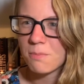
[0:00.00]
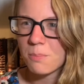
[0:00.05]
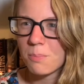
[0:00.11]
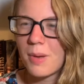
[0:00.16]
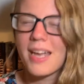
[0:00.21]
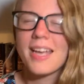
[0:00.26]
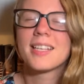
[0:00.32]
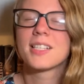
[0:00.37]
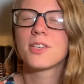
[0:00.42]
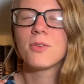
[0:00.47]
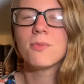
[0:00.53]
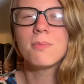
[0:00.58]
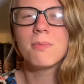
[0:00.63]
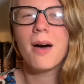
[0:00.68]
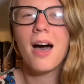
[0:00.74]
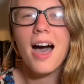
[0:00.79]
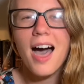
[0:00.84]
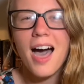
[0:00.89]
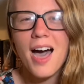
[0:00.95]
by his own
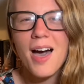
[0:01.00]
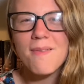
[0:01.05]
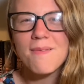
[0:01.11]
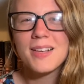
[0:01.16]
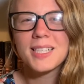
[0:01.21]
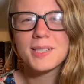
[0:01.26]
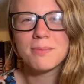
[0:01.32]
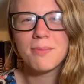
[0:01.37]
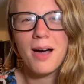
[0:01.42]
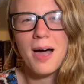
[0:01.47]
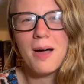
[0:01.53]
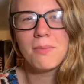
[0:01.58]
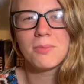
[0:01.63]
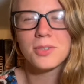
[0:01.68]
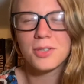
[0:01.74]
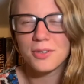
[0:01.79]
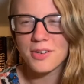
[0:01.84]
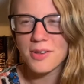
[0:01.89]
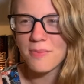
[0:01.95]
mom. His mom
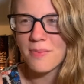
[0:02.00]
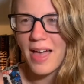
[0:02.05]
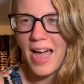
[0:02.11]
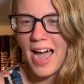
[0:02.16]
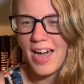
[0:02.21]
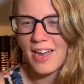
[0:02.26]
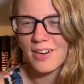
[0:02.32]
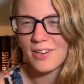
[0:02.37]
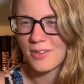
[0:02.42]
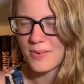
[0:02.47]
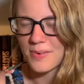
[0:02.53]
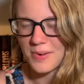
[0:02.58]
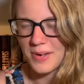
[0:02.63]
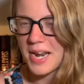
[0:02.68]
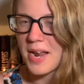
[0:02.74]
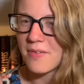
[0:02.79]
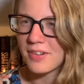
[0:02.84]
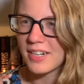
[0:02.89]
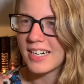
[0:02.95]
told him that, or
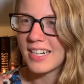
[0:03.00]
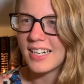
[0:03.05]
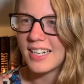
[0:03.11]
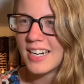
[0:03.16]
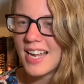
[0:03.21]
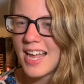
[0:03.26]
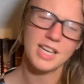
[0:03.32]
whatever.